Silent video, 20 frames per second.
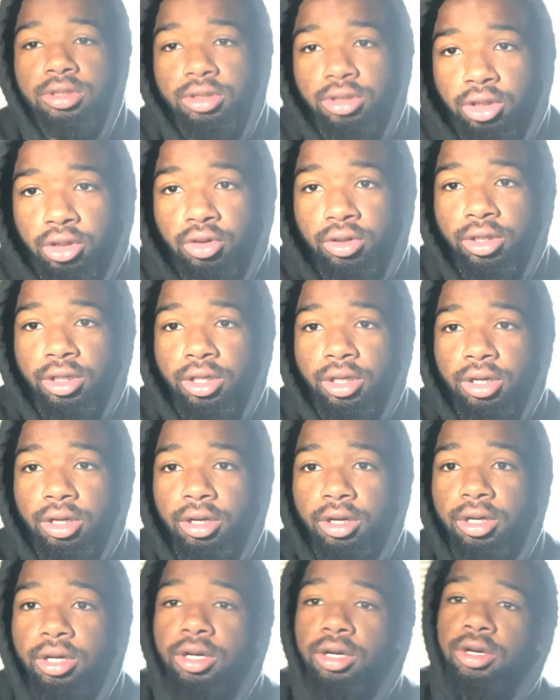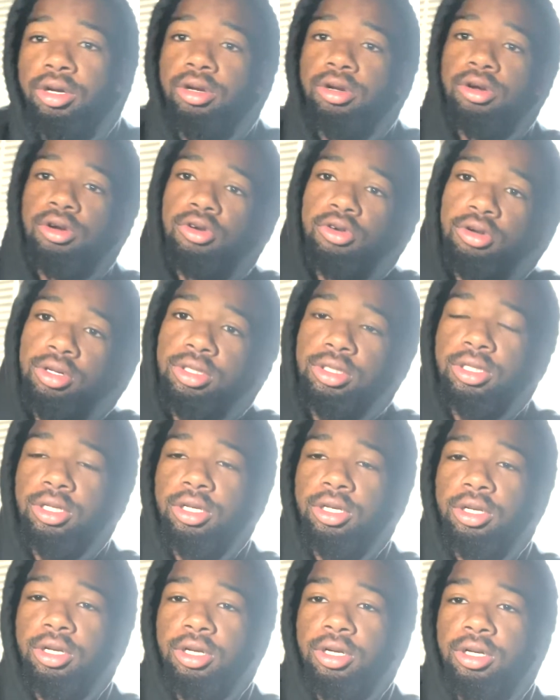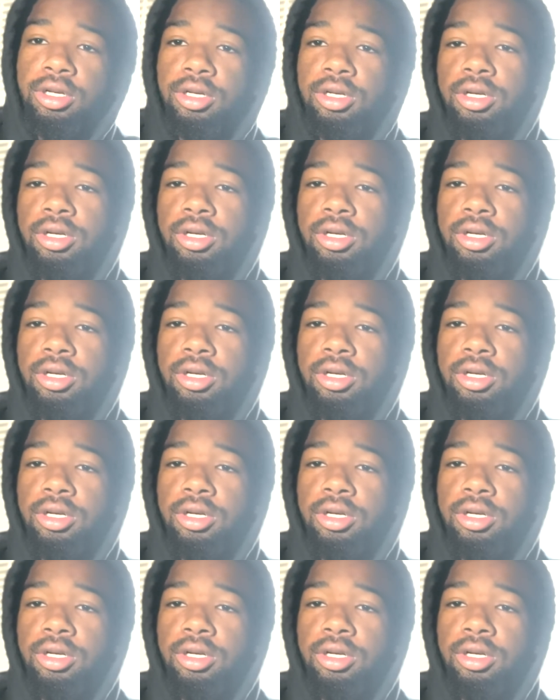junior year, or senior year.